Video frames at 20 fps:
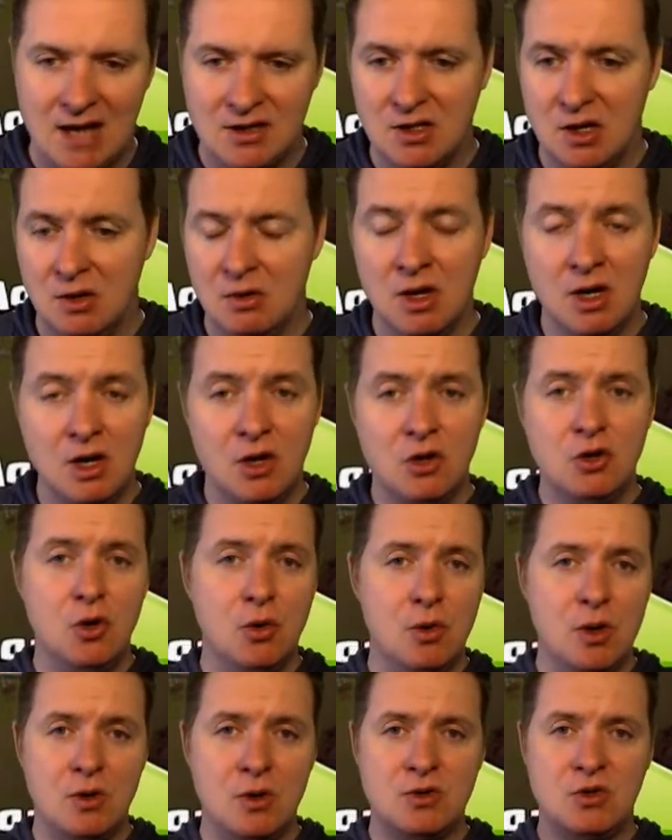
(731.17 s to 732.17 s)
So
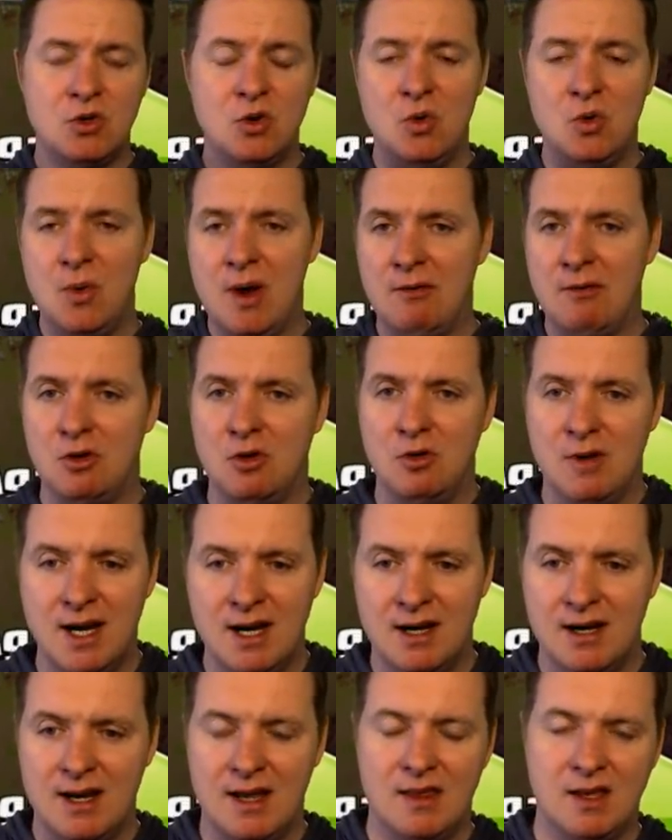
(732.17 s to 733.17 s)
kudos to whoever
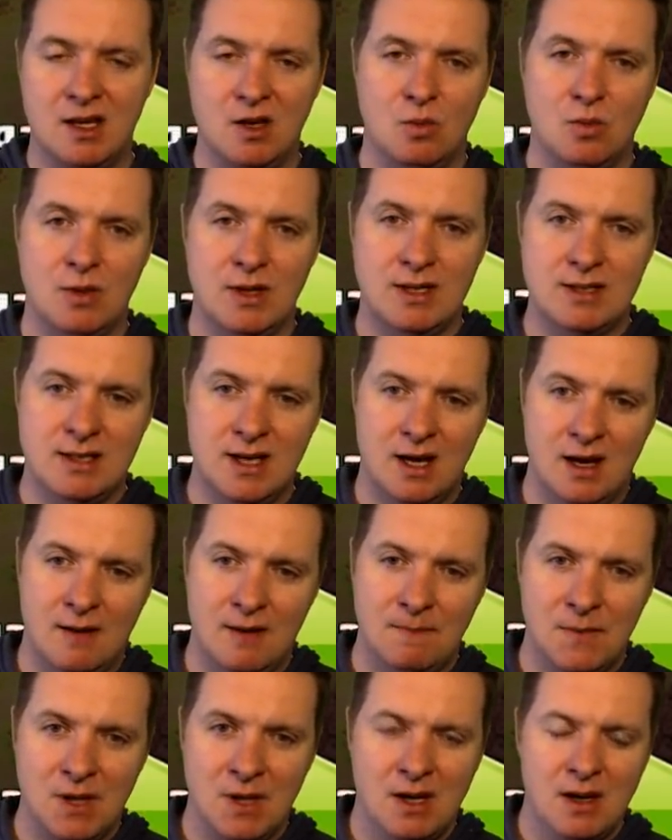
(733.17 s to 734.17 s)
created it. I think it was
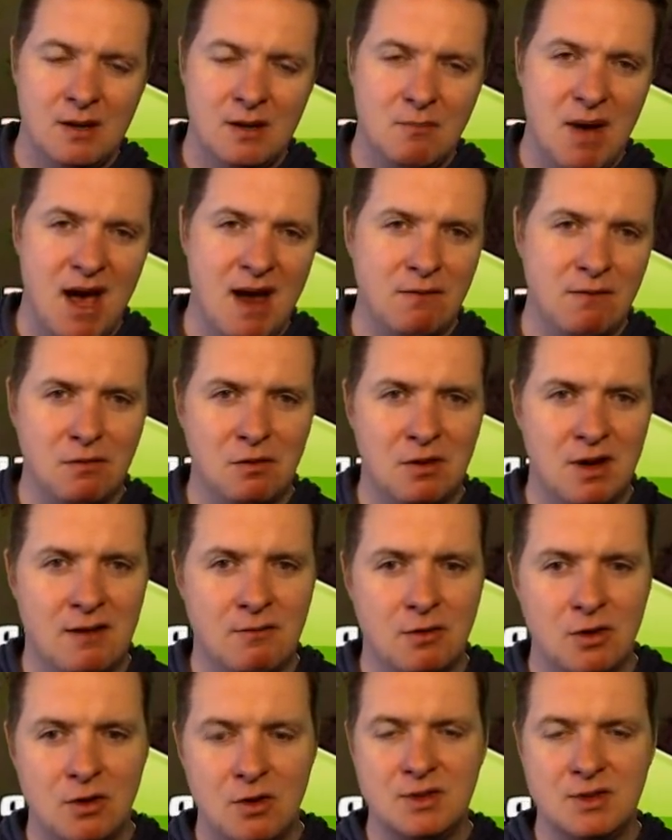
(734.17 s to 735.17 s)
By
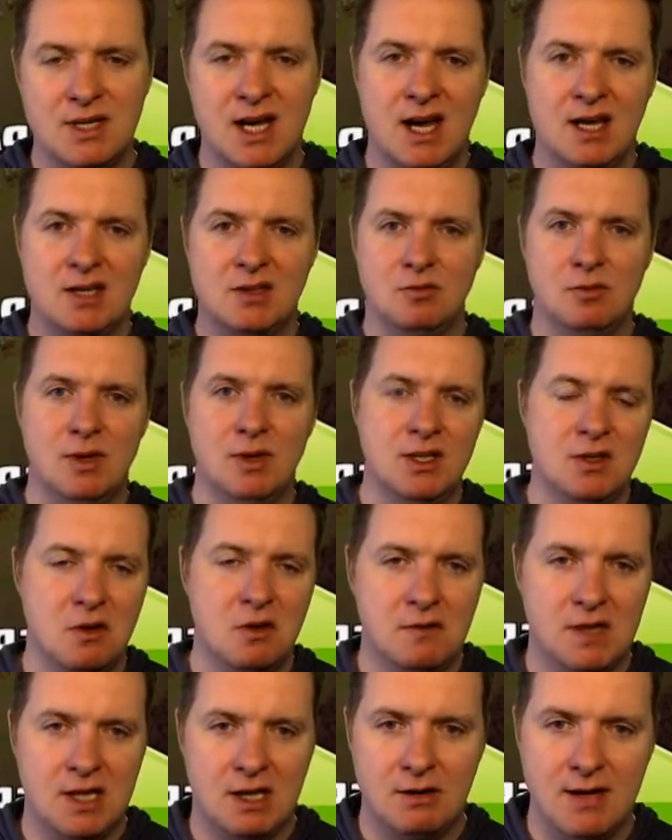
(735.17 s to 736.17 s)
Forever, those guys, rigs
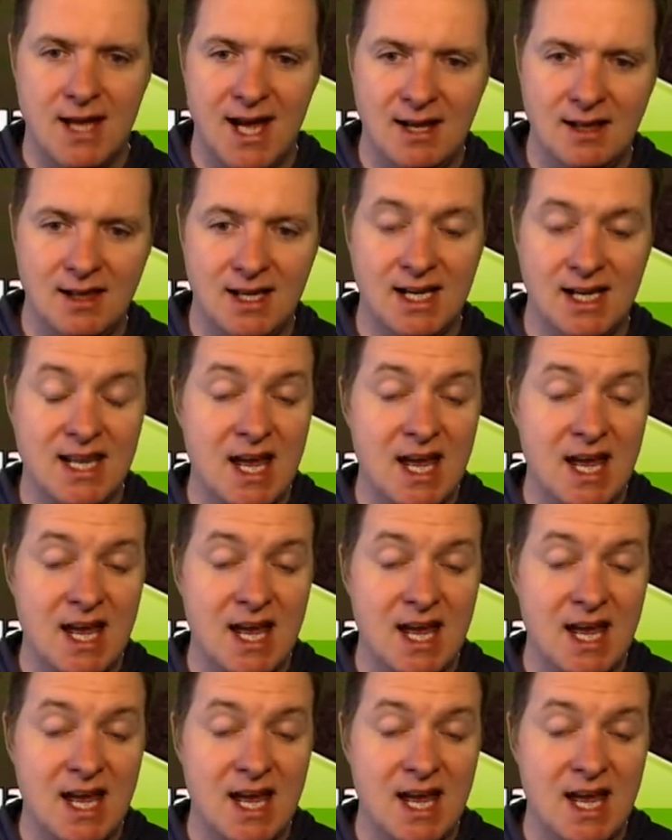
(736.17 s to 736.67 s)
over there in that clan.